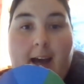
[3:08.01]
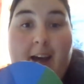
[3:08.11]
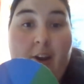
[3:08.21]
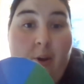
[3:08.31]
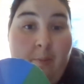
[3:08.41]

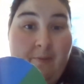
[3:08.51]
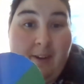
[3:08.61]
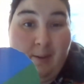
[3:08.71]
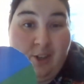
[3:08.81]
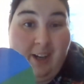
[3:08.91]
and
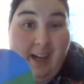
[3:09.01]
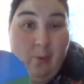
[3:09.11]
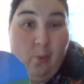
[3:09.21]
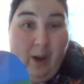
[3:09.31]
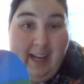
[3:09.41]
hopefully we should
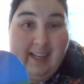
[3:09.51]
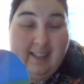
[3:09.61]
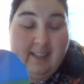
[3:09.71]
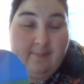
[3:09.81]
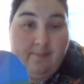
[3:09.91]
get white.